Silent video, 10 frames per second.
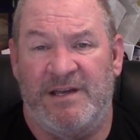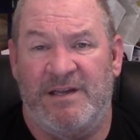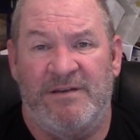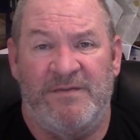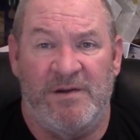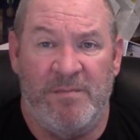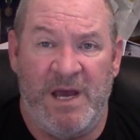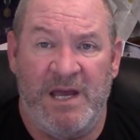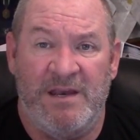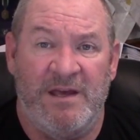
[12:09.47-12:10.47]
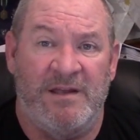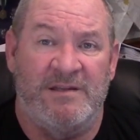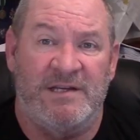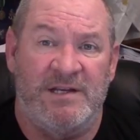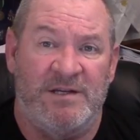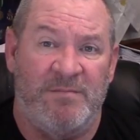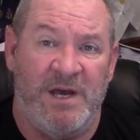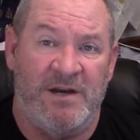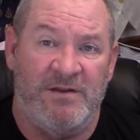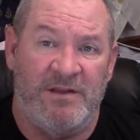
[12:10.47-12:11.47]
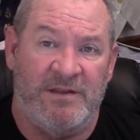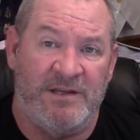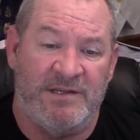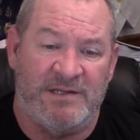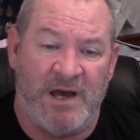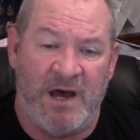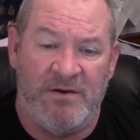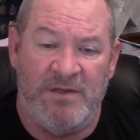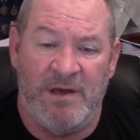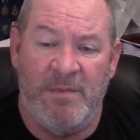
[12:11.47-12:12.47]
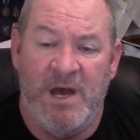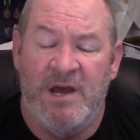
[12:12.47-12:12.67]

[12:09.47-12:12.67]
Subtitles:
If they're made in such a manner that they solder them,